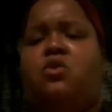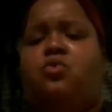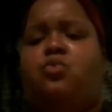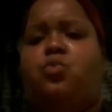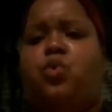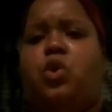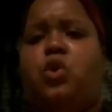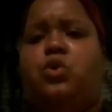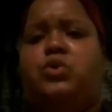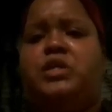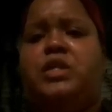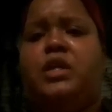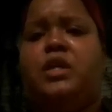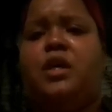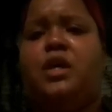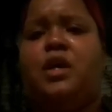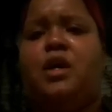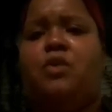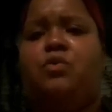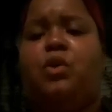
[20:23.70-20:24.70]

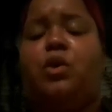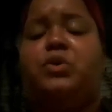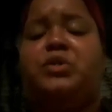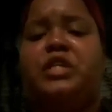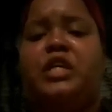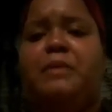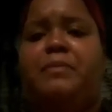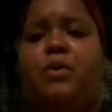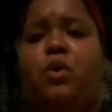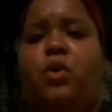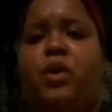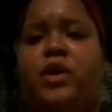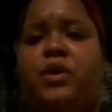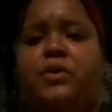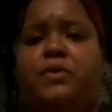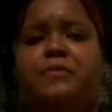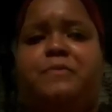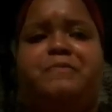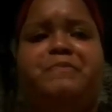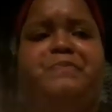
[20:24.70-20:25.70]
rose hip
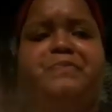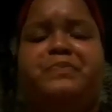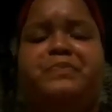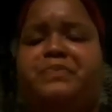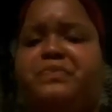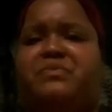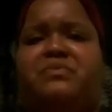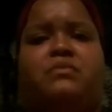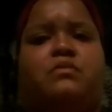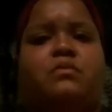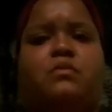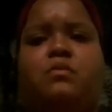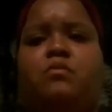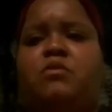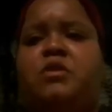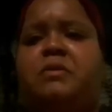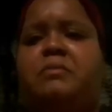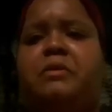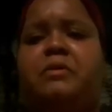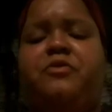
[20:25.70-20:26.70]
oil,
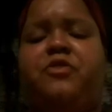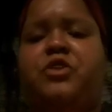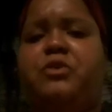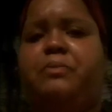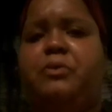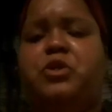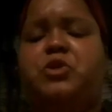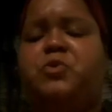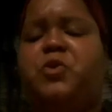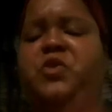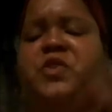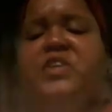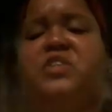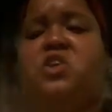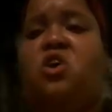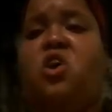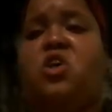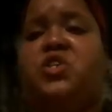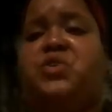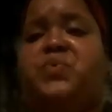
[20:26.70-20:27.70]
but for the most part that's
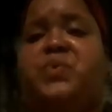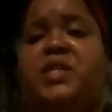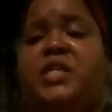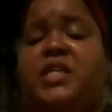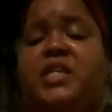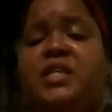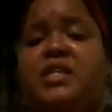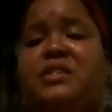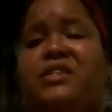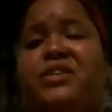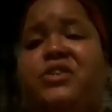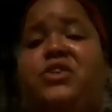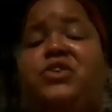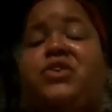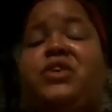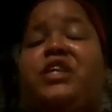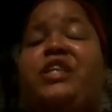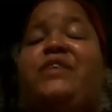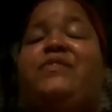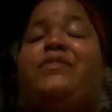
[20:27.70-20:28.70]
all it really is. And then
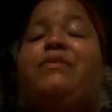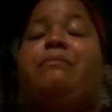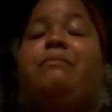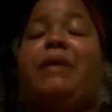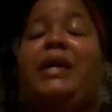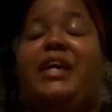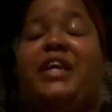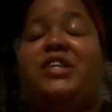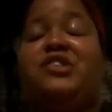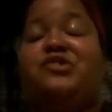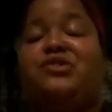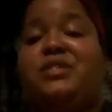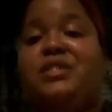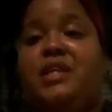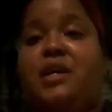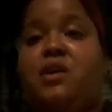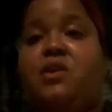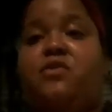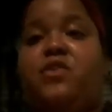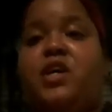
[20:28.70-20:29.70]
you can even make it
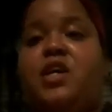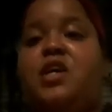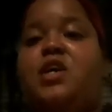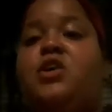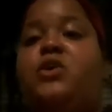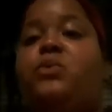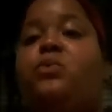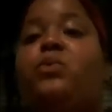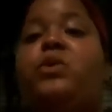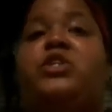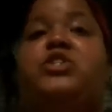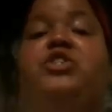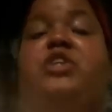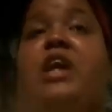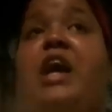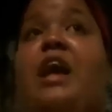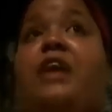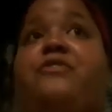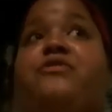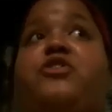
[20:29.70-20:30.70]
yourself, which
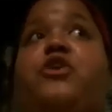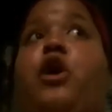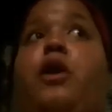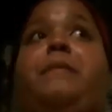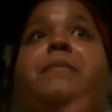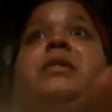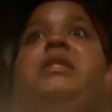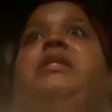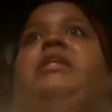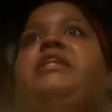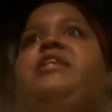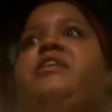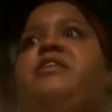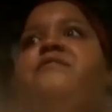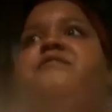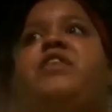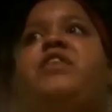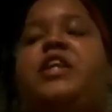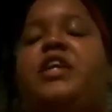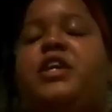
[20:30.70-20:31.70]
there are plenty
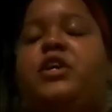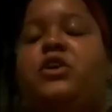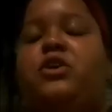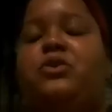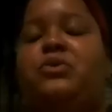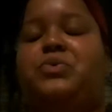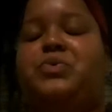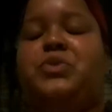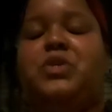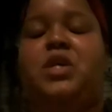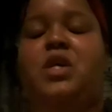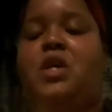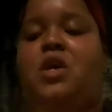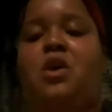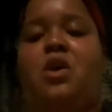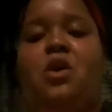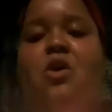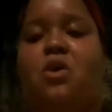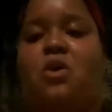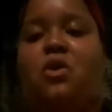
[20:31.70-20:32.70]
of videos
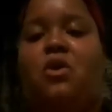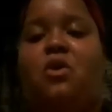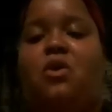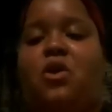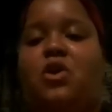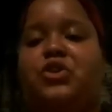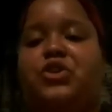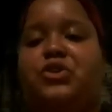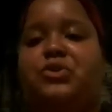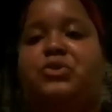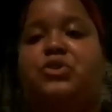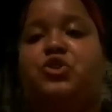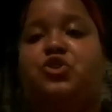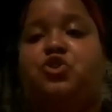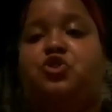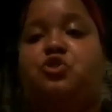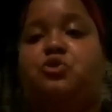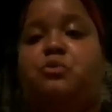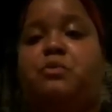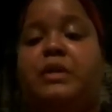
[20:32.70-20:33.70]
on
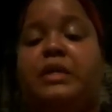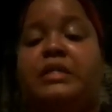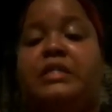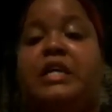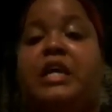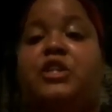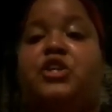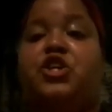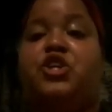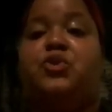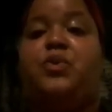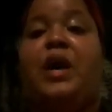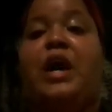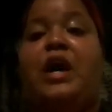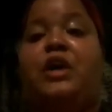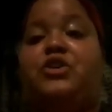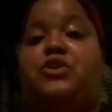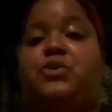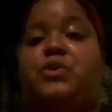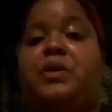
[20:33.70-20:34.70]
YouTube telling you
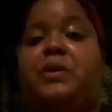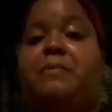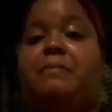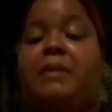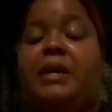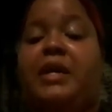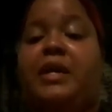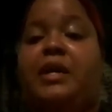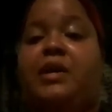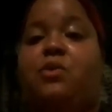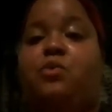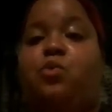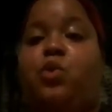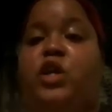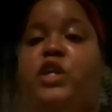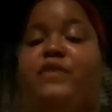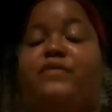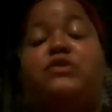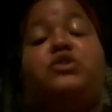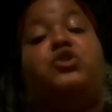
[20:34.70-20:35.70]
how you can make it
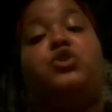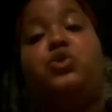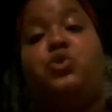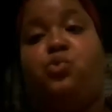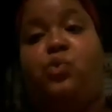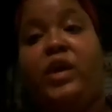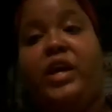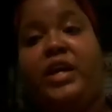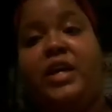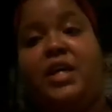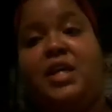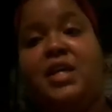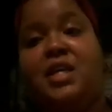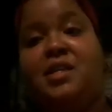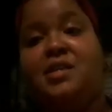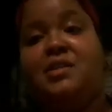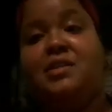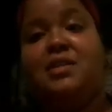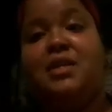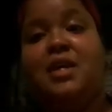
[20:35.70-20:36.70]
one of two
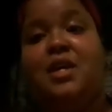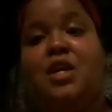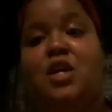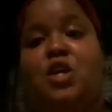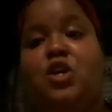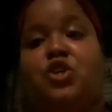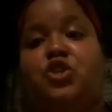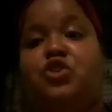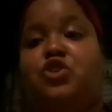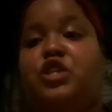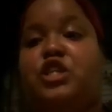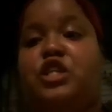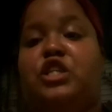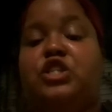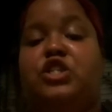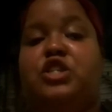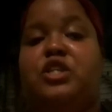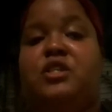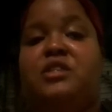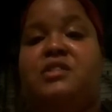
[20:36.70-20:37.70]
ways. You can
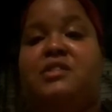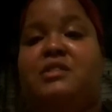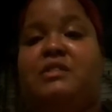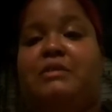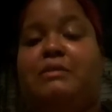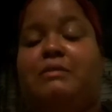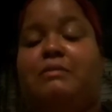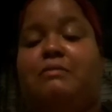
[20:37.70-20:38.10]
just